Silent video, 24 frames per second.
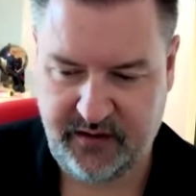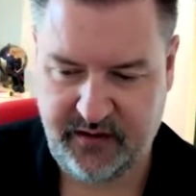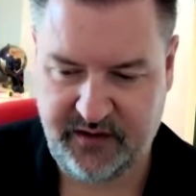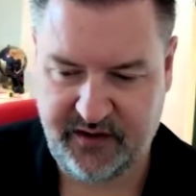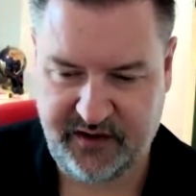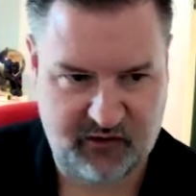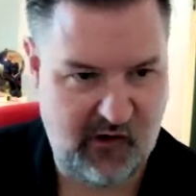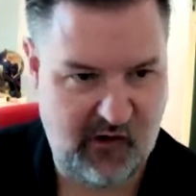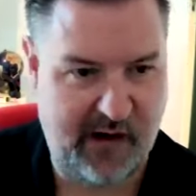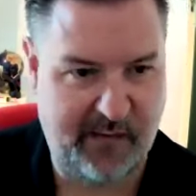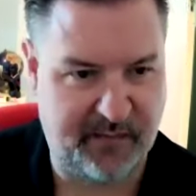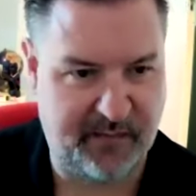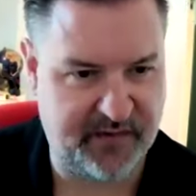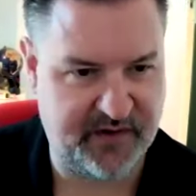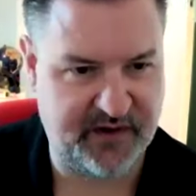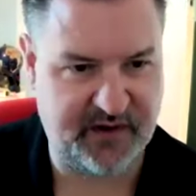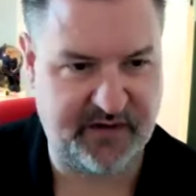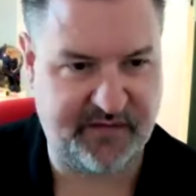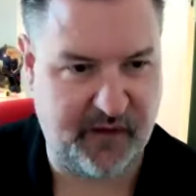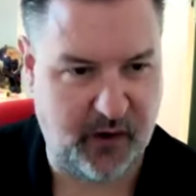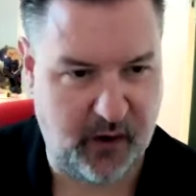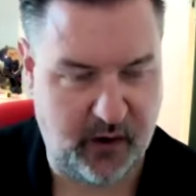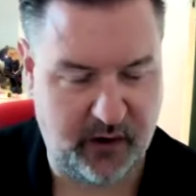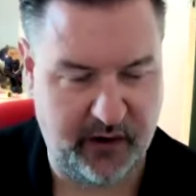scripts
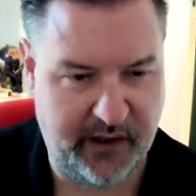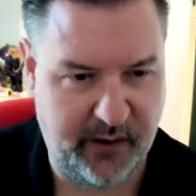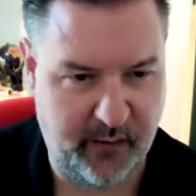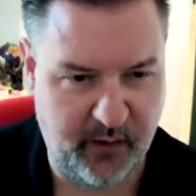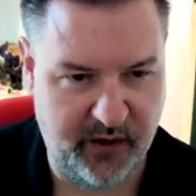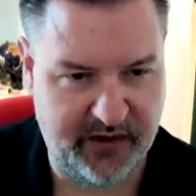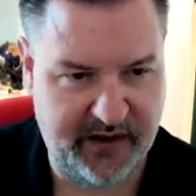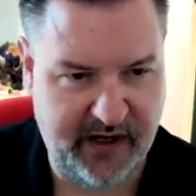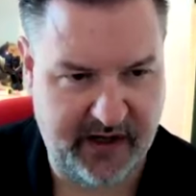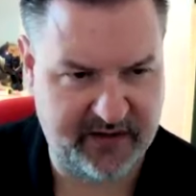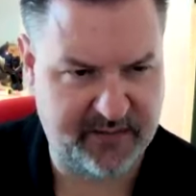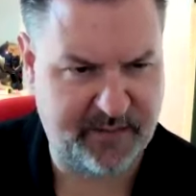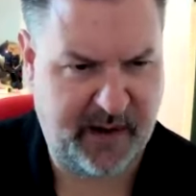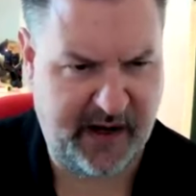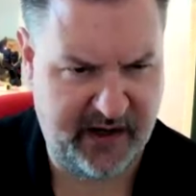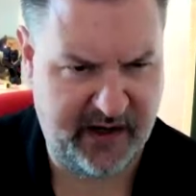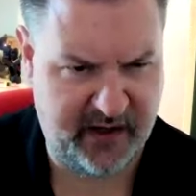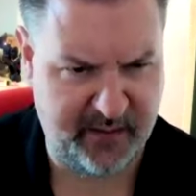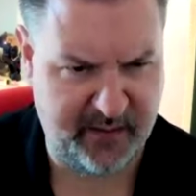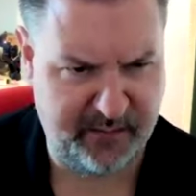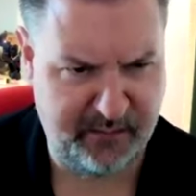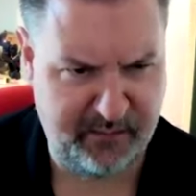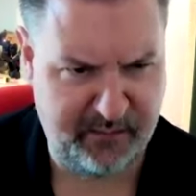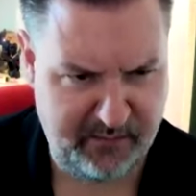for Hollywood, gets
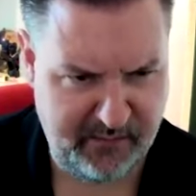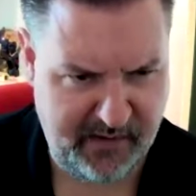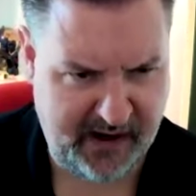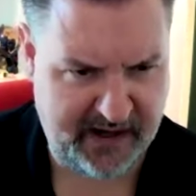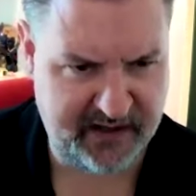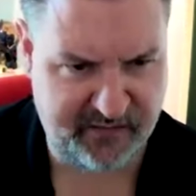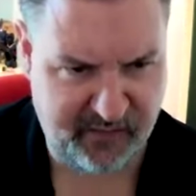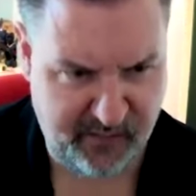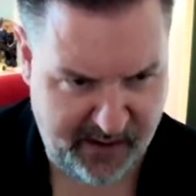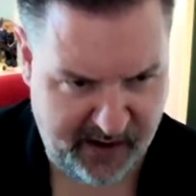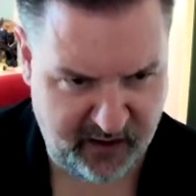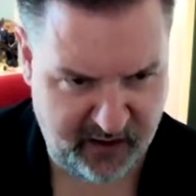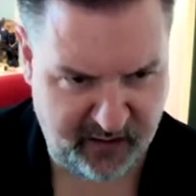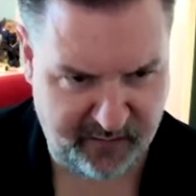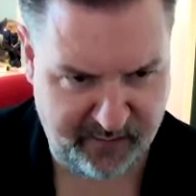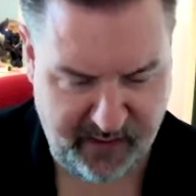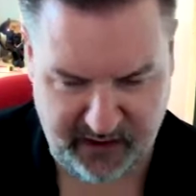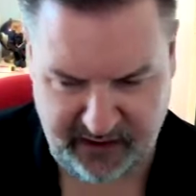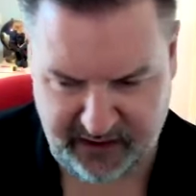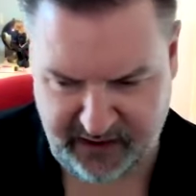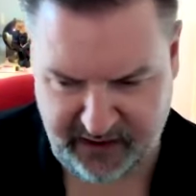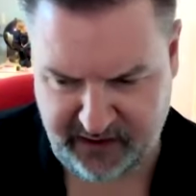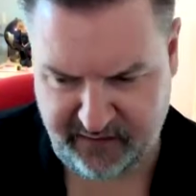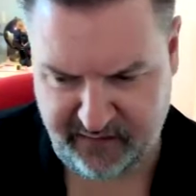paid a massive amount of
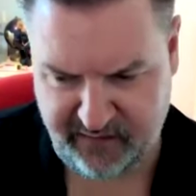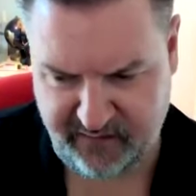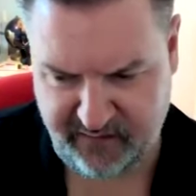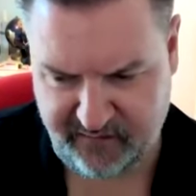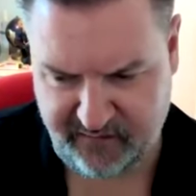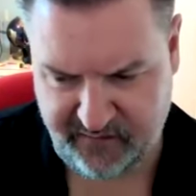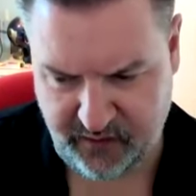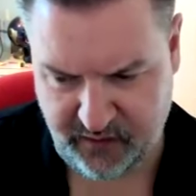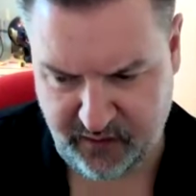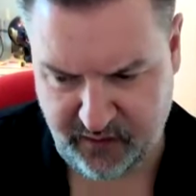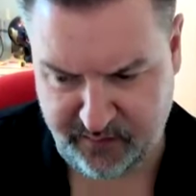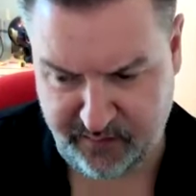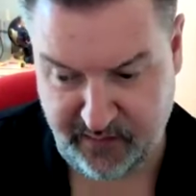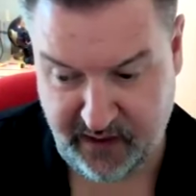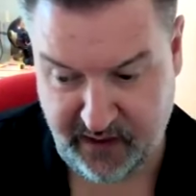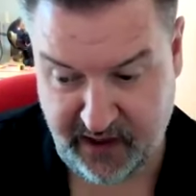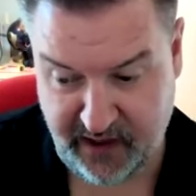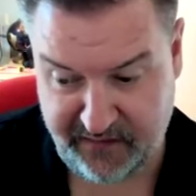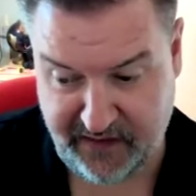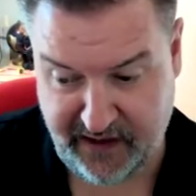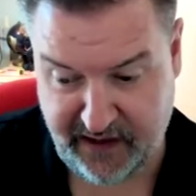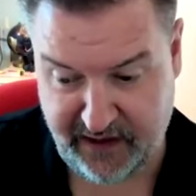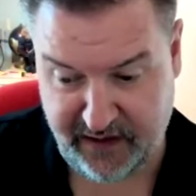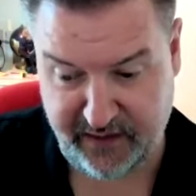money for them,
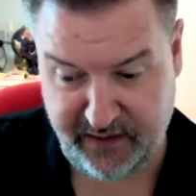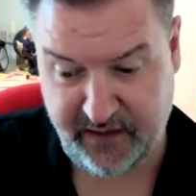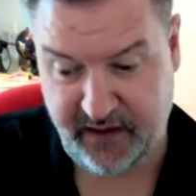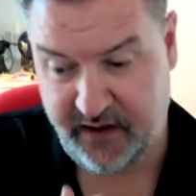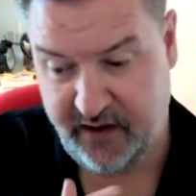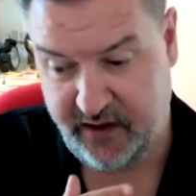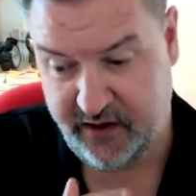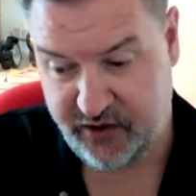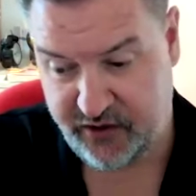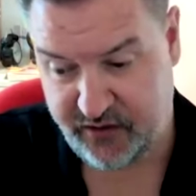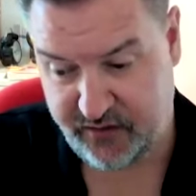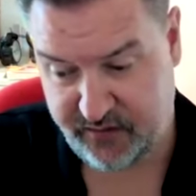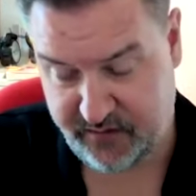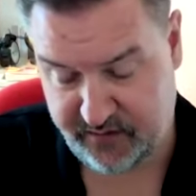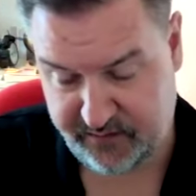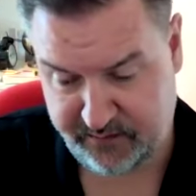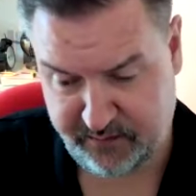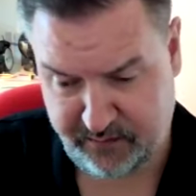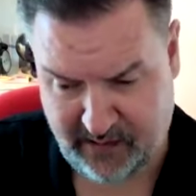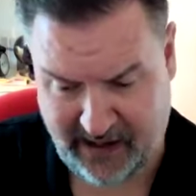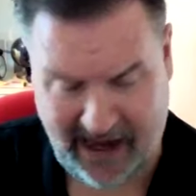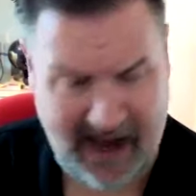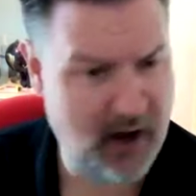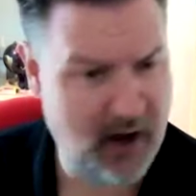and then
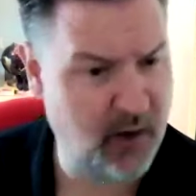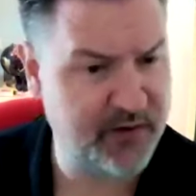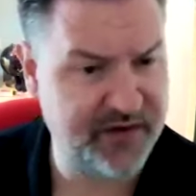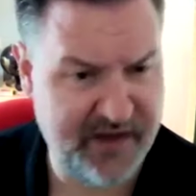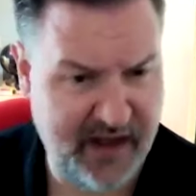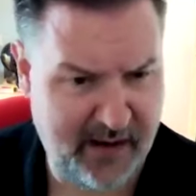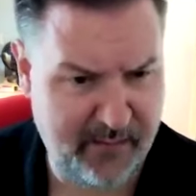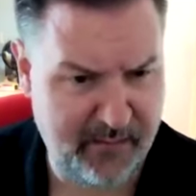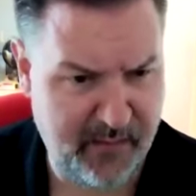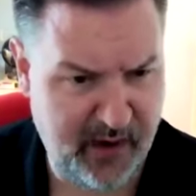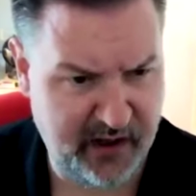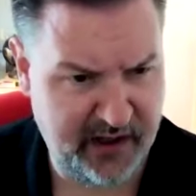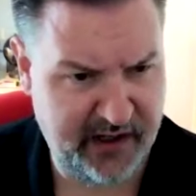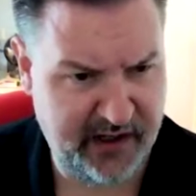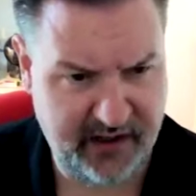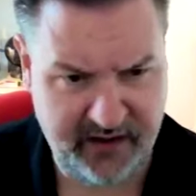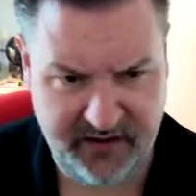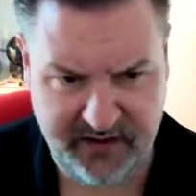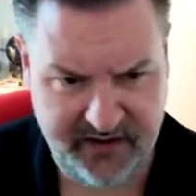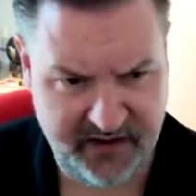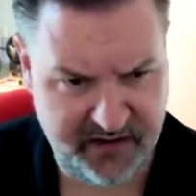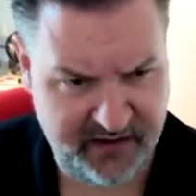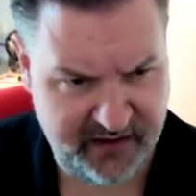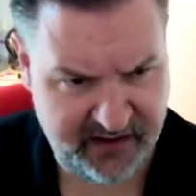plows that money
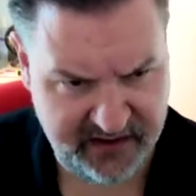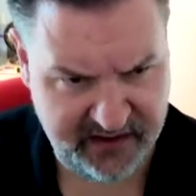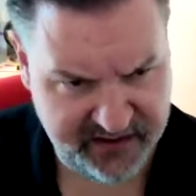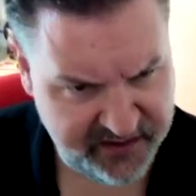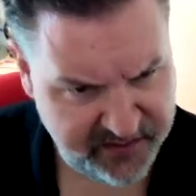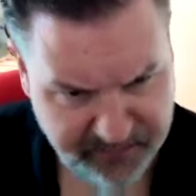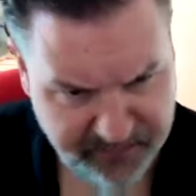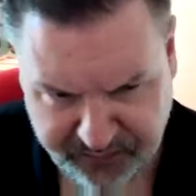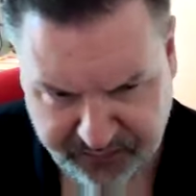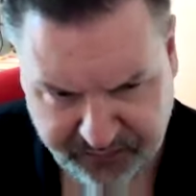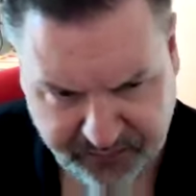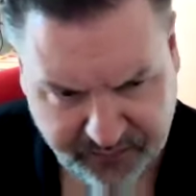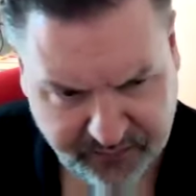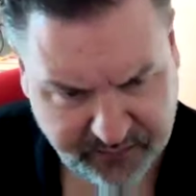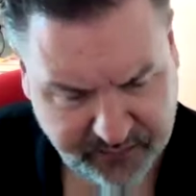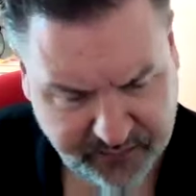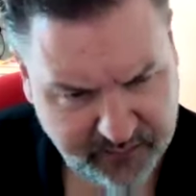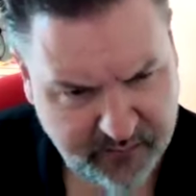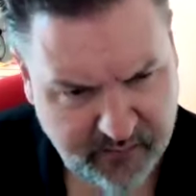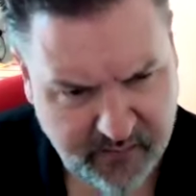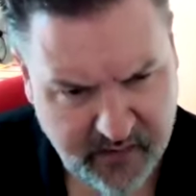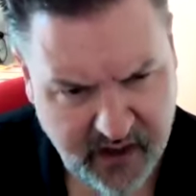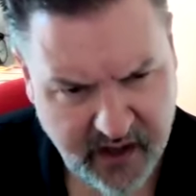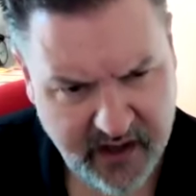into these
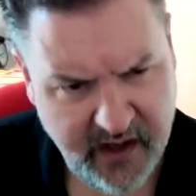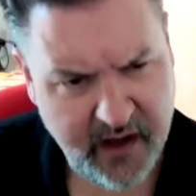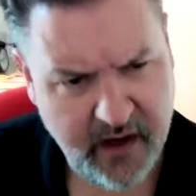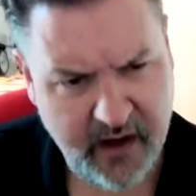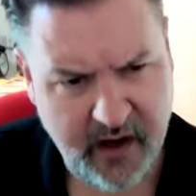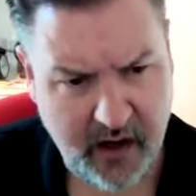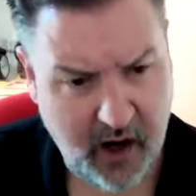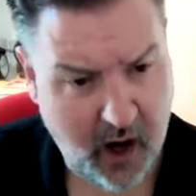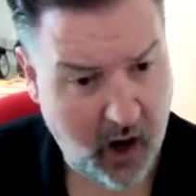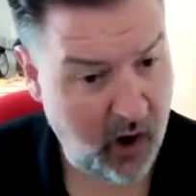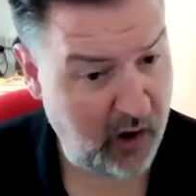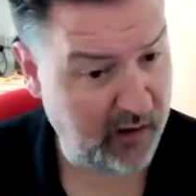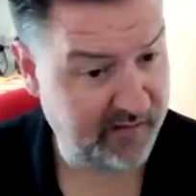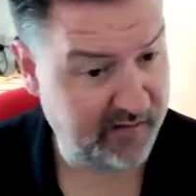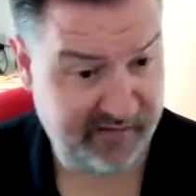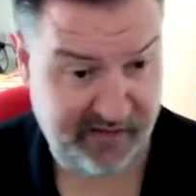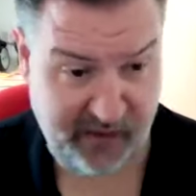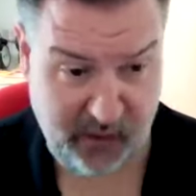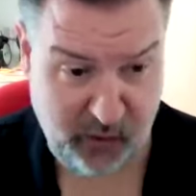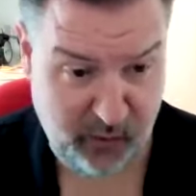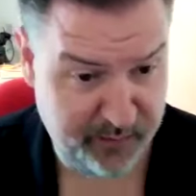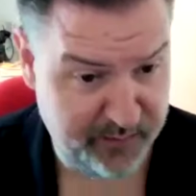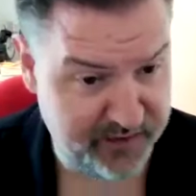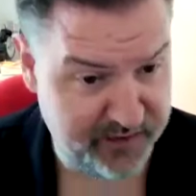art
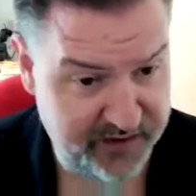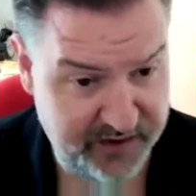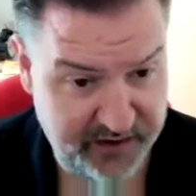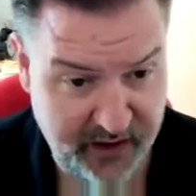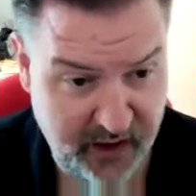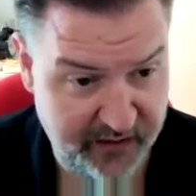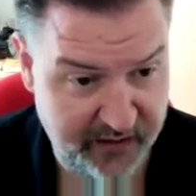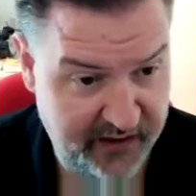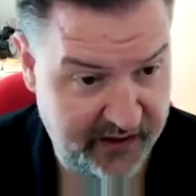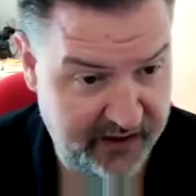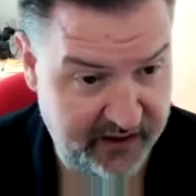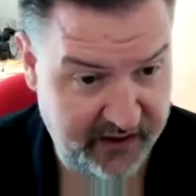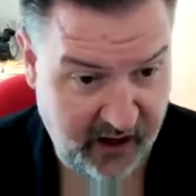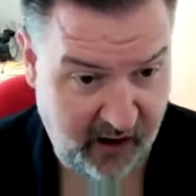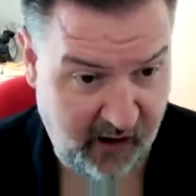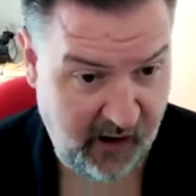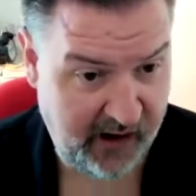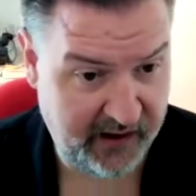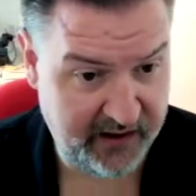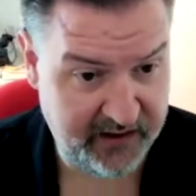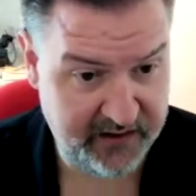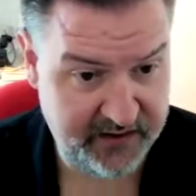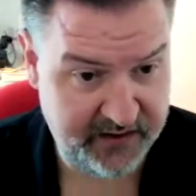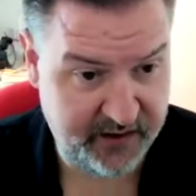films, you know, that he
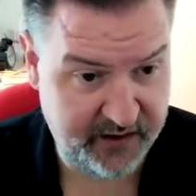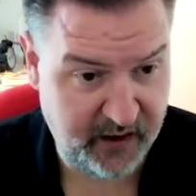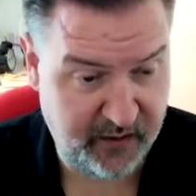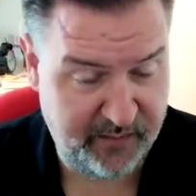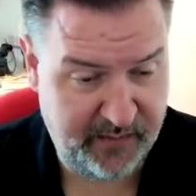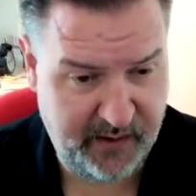directs. Mm.